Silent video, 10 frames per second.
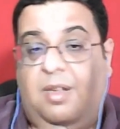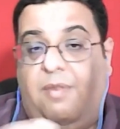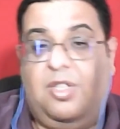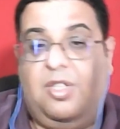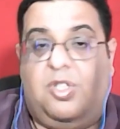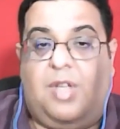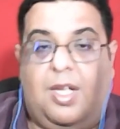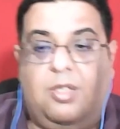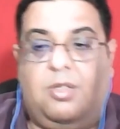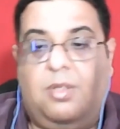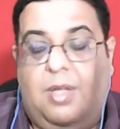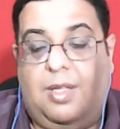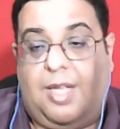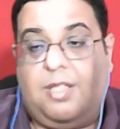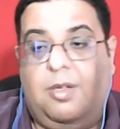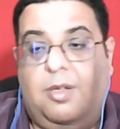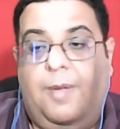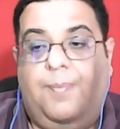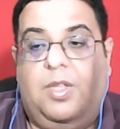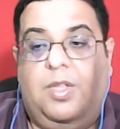different shades, and that's
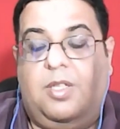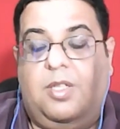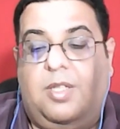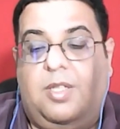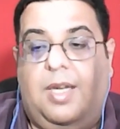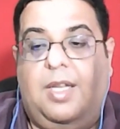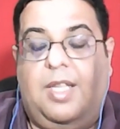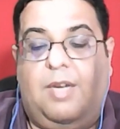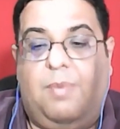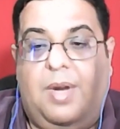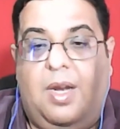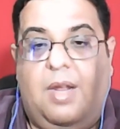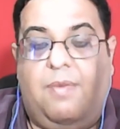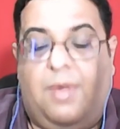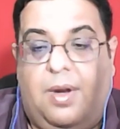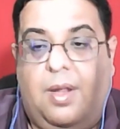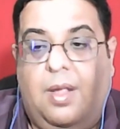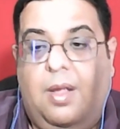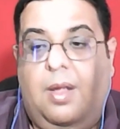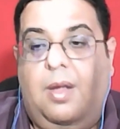the society that we live in.
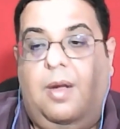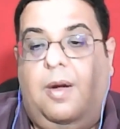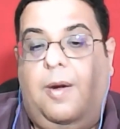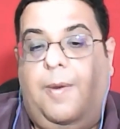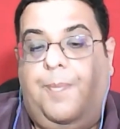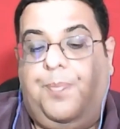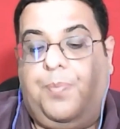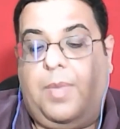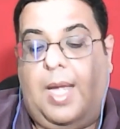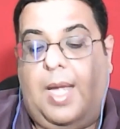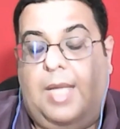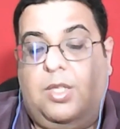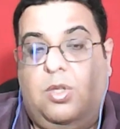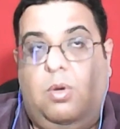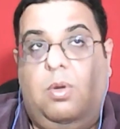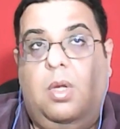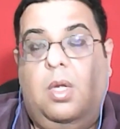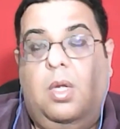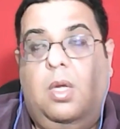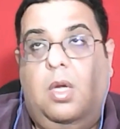Um, and so
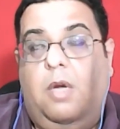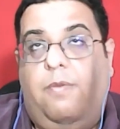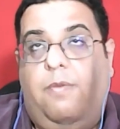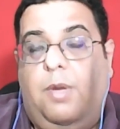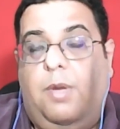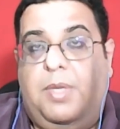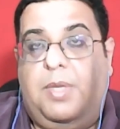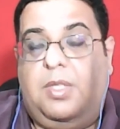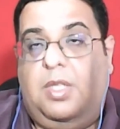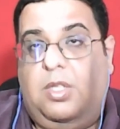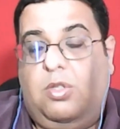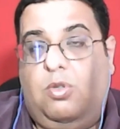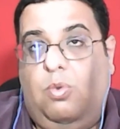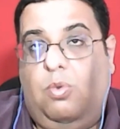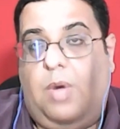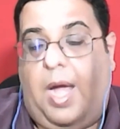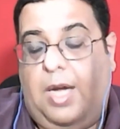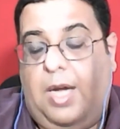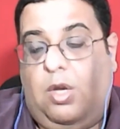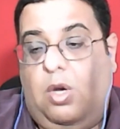for a business to
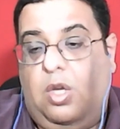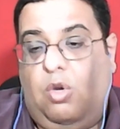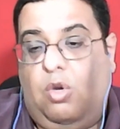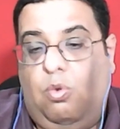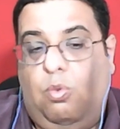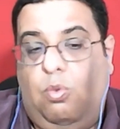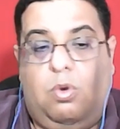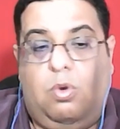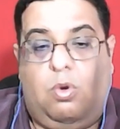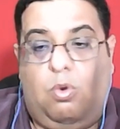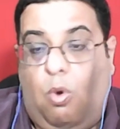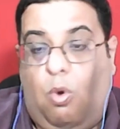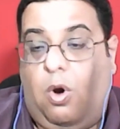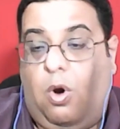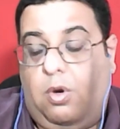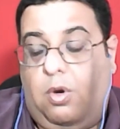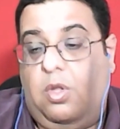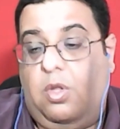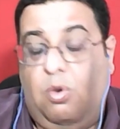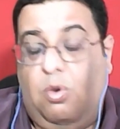add a new cohort
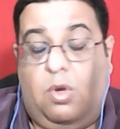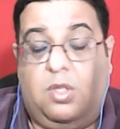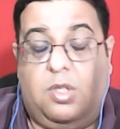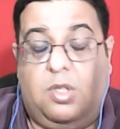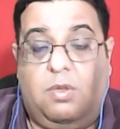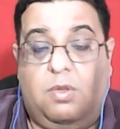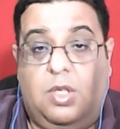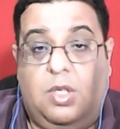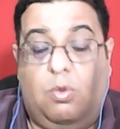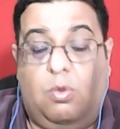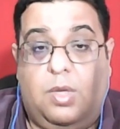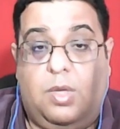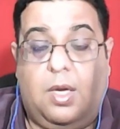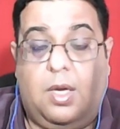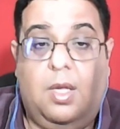or a new constituency to their